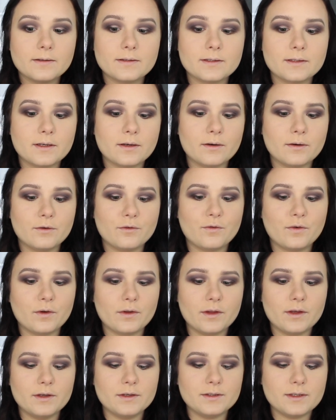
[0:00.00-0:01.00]
So for
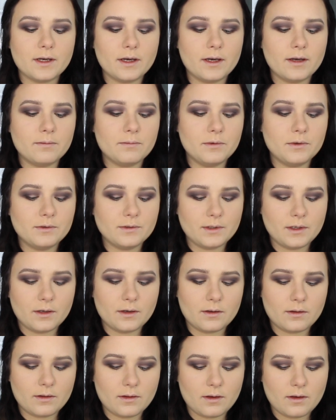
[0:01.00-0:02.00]
this I am
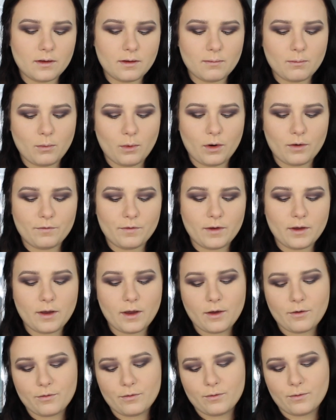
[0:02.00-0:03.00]
using the
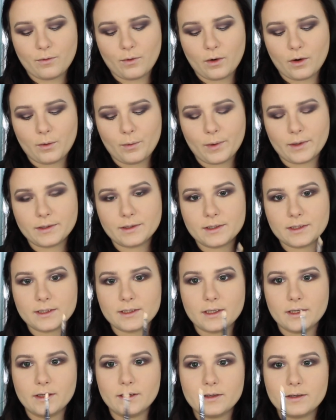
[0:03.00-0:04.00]
Morphe
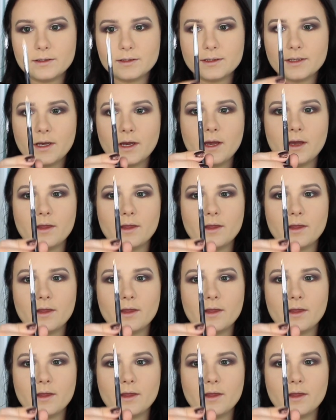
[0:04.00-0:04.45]
416.